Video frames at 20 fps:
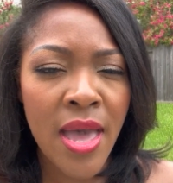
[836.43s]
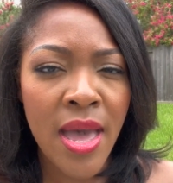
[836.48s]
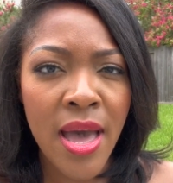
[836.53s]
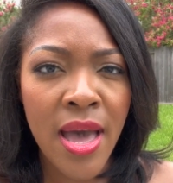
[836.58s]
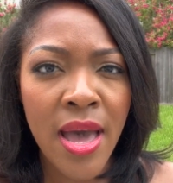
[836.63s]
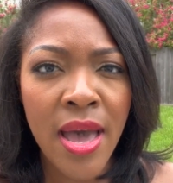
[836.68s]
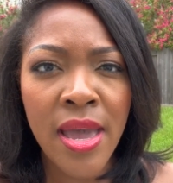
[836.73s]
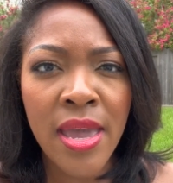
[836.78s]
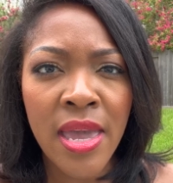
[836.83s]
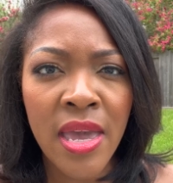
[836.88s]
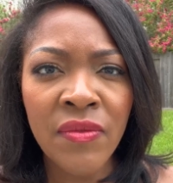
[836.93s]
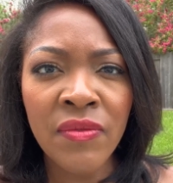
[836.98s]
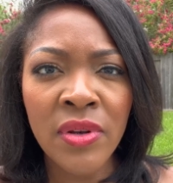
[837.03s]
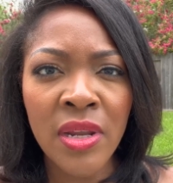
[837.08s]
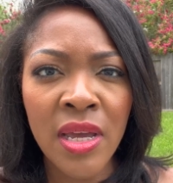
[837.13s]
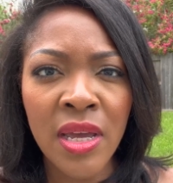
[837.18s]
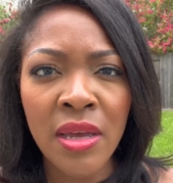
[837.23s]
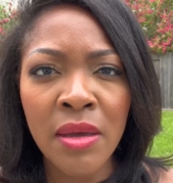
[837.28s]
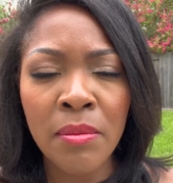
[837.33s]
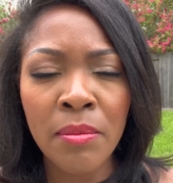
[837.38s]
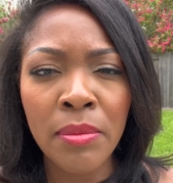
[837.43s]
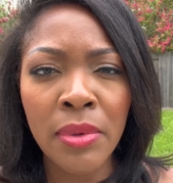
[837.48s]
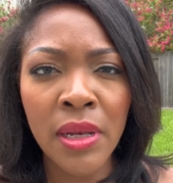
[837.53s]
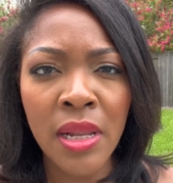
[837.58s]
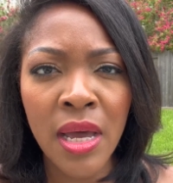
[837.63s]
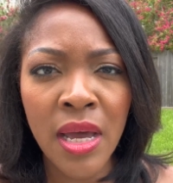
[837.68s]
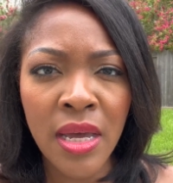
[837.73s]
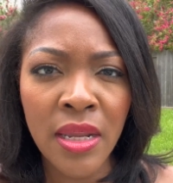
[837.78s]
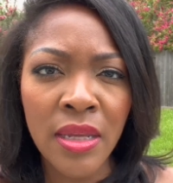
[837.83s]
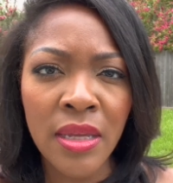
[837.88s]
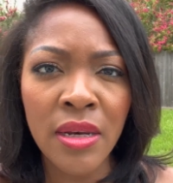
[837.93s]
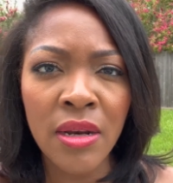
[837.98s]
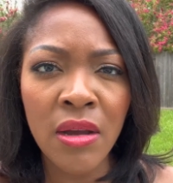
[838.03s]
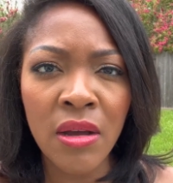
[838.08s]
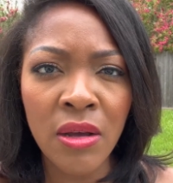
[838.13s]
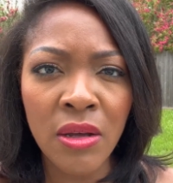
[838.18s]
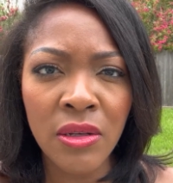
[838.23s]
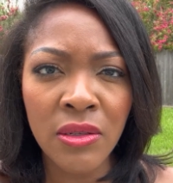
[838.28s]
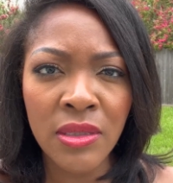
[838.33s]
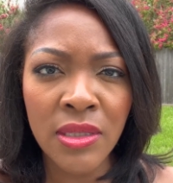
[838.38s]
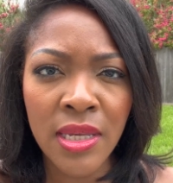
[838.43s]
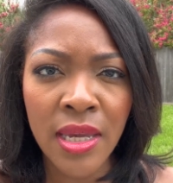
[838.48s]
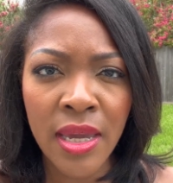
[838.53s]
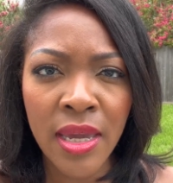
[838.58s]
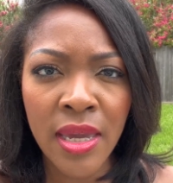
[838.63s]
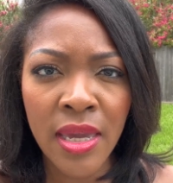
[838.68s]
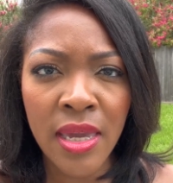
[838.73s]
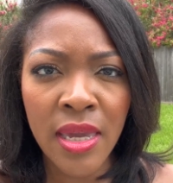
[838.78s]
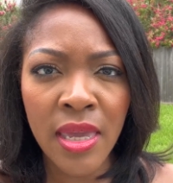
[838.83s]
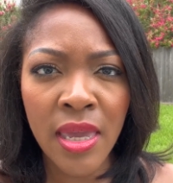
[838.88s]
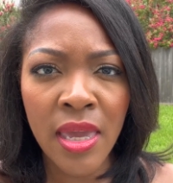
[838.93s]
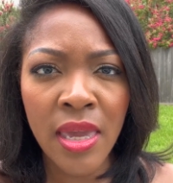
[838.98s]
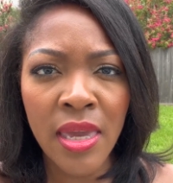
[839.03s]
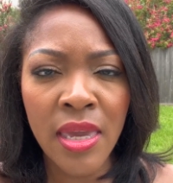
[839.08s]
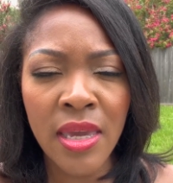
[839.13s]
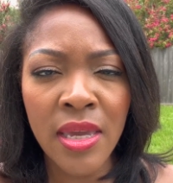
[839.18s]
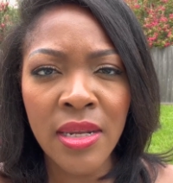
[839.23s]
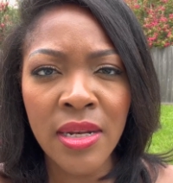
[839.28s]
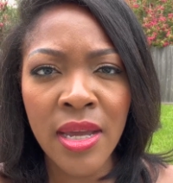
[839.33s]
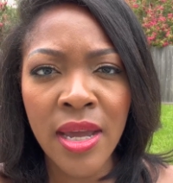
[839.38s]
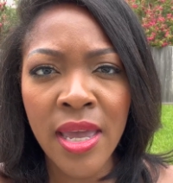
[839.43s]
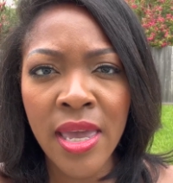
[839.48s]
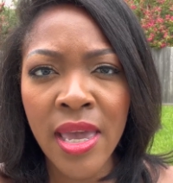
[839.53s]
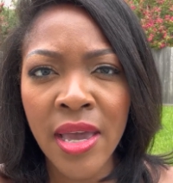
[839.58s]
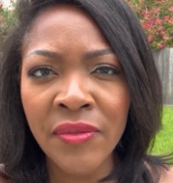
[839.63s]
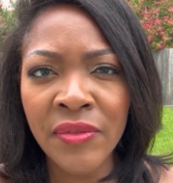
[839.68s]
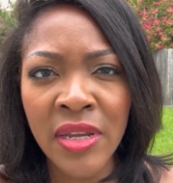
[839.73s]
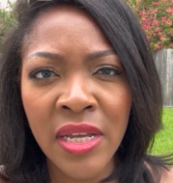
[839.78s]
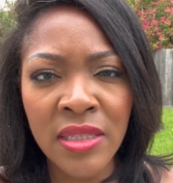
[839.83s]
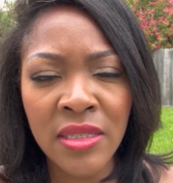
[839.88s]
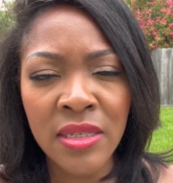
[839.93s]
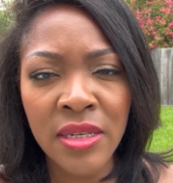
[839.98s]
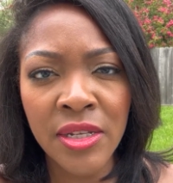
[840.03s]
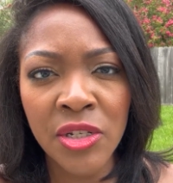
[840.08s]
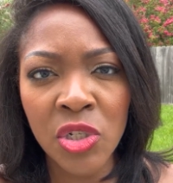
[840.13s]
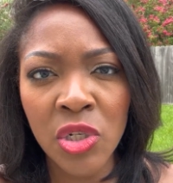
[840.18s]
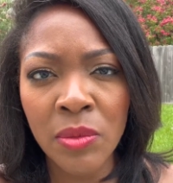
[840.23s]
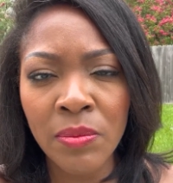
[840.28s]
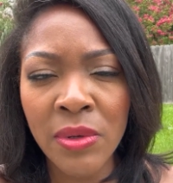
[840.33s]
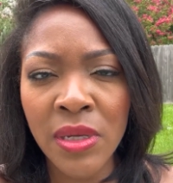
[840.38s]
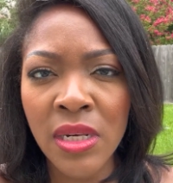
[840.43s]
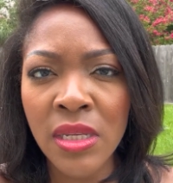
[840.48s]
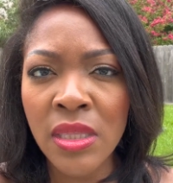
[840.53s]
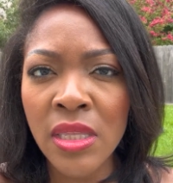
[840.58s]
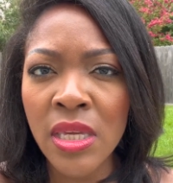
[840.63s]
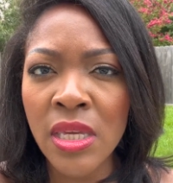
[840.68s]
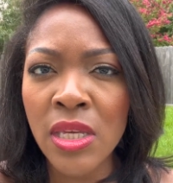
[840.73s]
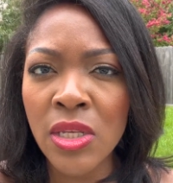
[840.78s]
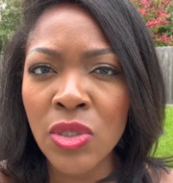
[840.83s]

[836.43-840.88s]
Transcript: I have not blotted all day and I have not touched up anything.